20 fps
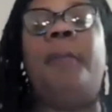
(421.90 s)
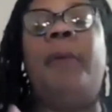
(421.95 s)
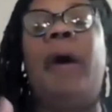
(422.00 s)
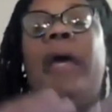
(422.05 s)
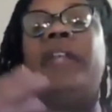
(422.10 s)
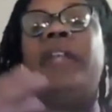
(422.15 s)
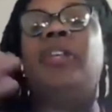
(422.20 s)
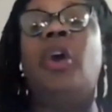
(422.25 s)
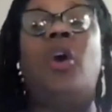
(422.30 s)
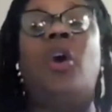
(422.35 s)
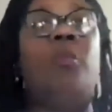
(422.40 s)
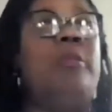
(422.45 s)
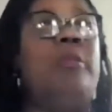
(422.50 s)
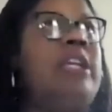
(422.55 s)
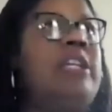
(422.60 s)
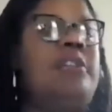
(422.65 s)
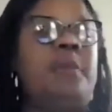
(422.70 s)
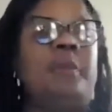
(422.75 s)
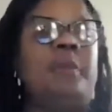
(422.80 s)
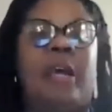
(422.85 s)
but by no
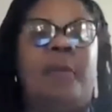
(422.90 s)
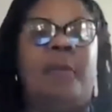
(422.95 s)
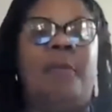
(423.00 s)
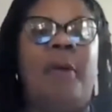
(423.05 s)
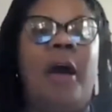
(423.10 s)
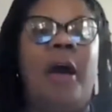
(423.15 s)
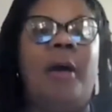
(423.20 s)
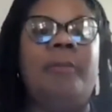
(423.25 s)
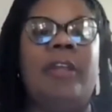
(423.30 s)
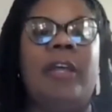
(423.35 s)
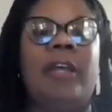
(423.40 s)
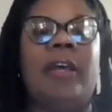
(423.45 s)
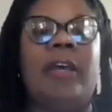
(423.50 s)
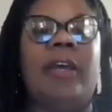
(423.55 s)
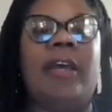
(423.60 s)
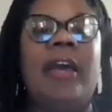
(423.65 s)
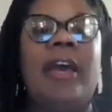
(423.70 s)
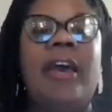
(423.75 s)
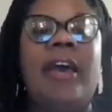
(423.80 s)
means was I public.